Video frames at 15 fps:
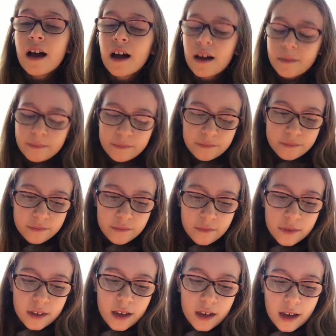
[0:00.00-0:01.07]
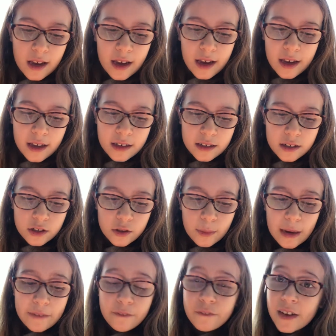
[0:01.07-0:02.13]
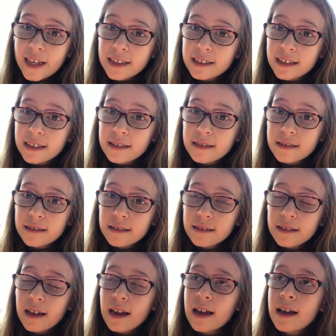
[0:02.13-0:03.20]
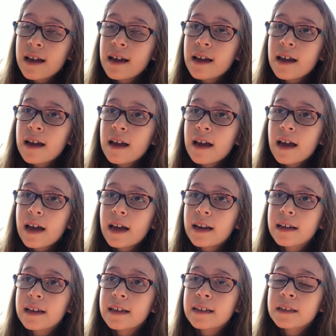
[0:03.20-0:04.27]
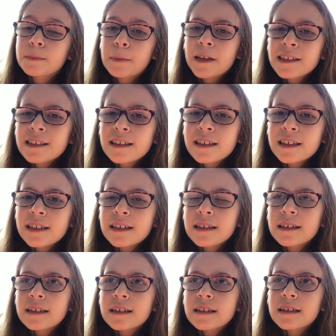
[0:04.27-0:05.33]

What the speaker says: and you might face it, and it's basically